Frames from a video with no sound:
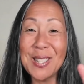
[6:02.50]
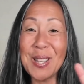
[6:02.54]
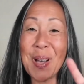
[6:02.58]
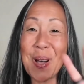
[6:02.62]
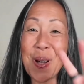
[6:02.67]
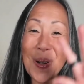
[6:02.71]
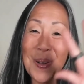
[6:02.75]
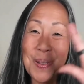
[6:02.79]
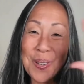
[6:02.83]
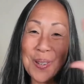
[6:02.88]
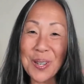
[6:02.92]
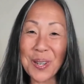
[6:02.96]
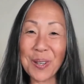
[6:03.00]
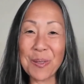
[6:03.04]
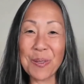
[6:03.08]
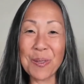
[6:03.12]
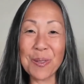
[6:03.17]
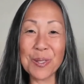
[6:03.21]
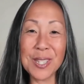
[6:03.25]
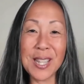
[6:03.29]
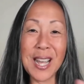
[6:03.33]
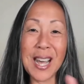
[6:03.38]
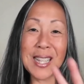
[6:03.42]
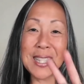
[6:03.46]
So,
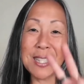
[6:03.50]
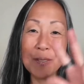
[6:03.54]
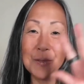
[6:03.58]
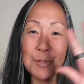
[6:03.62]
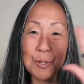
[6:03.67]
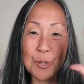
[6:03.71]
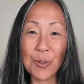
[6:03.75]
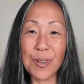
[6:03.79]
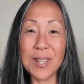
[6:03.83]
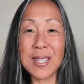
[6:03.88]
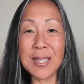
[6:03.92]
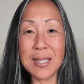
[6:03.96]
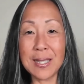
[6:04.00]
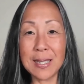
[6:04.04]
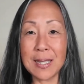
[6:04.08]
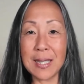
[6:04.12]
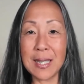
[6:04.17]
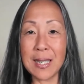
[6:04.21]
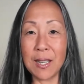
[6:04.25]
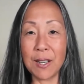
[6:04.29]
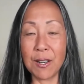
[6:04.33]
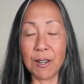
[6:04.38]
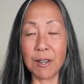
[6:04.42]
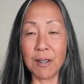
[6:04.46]
there's lots of
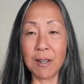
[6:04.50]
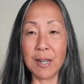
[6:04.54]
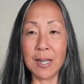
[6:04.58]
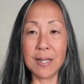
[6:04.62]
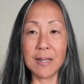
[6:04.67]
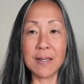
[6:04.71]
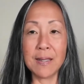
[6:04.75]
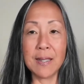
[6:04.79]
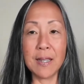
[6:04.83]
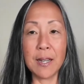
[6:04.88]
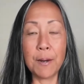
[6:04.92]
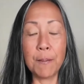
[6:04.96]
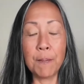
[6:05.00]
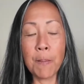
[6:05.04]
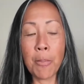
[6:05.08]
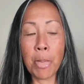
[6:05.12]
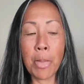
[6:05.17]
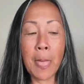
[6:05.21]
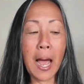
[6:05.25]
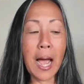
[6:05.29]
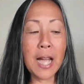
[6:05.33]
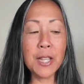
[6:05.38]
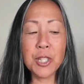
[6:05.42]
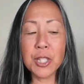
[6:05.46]
choices here. And so
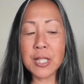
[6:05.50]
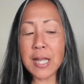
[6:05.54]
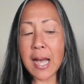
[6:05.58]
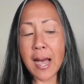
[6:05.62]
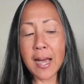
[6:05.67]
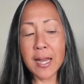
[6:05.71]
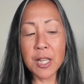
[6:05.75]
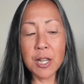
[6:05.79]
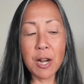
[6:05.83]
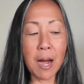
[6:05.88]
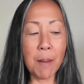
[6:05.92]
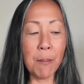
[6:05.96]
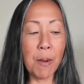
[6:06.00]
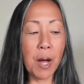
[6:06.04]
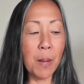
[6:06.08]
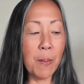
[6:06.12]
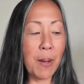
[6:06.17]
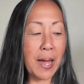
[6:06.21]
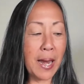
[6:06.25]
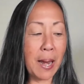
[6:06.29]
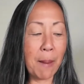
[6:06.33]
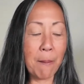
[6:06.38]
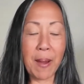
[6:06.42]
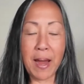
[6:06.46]
I'm all
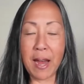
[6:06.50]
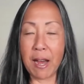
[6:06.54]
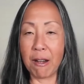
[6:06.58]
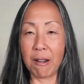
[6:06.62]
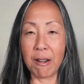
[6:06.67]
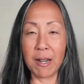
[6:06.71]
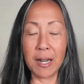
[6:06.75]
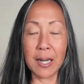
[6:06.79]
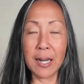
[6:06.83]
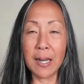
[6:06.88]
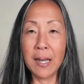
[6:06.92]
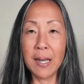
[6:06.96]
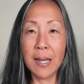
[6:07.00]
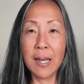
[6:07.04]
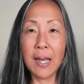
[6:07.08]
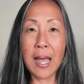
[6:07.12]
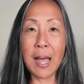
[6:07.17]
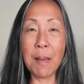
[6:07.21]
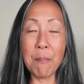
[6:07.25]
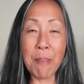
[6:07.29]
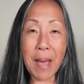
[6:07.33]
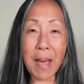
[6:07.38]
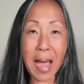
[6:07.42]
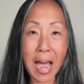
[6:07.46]
about
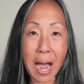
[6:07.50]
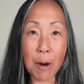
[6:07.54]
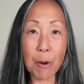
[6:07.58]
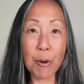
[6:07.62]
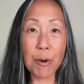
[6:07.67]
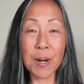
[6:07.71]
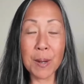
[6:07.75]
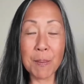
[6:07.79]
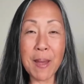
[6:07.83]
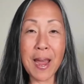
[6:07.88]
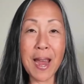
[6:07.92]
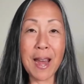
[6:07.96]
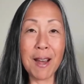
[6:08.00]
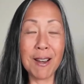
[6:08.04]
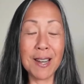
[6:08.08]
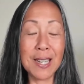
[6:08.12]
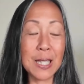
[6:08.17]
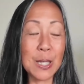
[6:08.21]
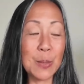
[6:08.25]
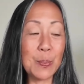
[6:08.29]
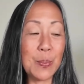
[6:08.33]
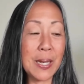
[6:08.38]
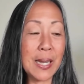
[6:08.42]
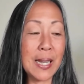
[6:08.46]
empowering
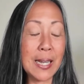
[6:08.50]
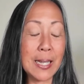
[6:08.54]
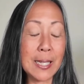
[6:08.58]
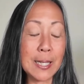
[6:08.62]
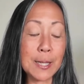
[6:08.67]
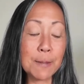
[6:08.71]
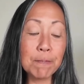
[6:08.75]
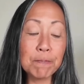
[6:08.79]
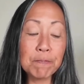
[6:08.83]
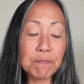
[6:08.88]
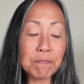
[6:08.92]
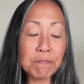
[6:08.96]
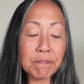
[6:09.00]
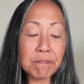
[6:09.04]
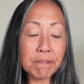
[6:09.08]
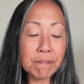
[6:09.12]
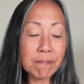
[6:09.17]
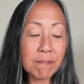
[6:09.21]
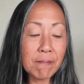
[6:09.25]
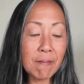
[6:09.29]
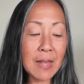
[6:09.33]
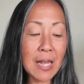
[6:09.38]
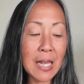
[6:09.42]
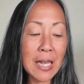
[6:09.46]
parents, because
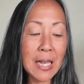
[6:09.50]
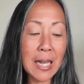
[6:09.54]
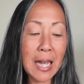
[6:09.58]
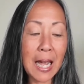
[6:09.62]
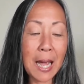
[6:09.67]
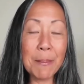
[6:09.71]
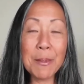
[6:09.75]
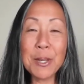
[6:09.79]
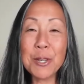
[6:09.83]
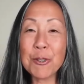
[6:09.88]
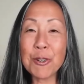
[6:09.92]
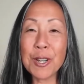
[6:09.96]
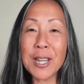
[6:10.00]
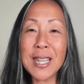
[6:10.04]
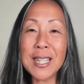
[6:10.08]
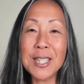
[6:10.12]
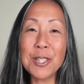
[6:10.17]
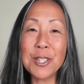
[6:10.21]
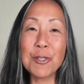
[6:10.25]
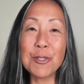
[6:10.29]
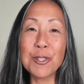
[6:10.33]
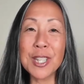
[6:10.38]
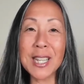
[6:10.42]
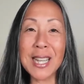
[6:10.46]
your
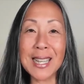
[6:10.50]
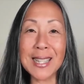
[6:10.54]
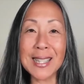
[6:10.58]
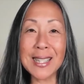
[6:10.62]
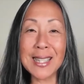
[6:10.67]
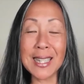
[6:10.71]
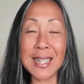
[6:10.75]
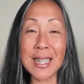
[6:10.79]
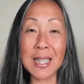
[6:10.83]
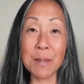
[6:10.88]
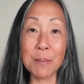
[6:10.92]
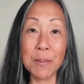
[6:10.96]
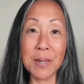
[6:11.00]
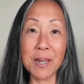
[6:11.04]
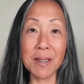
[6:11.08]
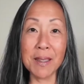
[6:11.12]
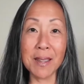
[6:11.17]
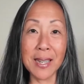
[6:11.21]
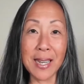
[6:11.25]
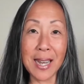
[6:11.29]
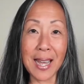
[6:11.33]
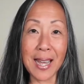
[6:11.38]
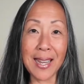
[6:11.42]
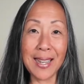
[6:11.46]
kids usually get sick in the middle of
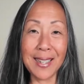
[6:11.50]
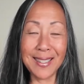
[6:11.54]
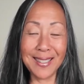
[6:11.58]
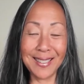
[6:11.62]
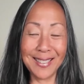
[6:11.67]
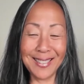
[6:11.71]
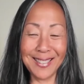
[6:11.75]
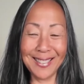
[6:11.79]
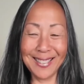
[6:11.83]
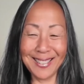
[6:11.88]
the night.